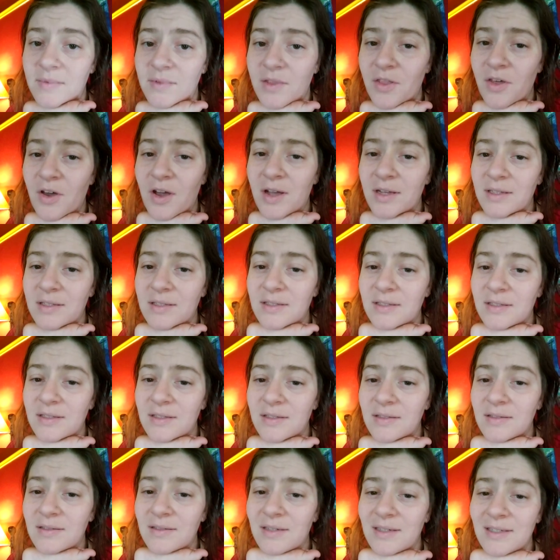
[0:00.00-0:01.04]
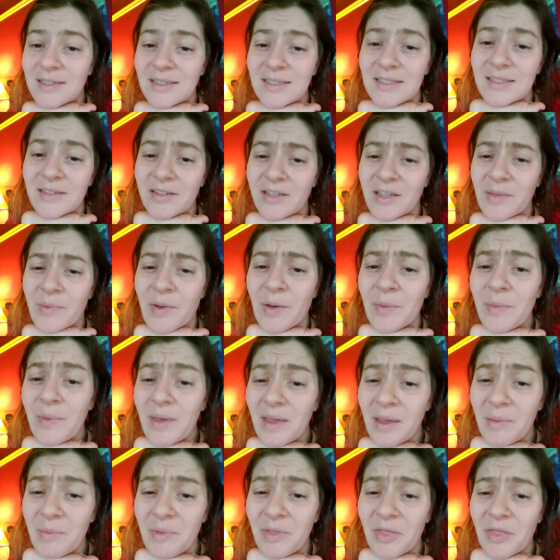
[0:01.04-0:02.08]
Thoughts, not necessarily about
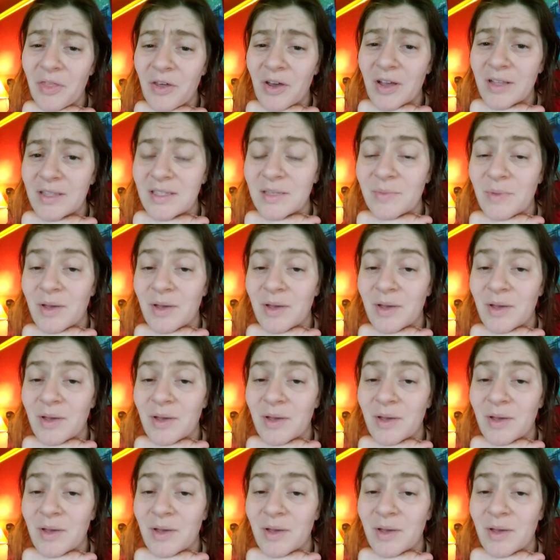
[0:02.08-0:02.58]
me, but thoughts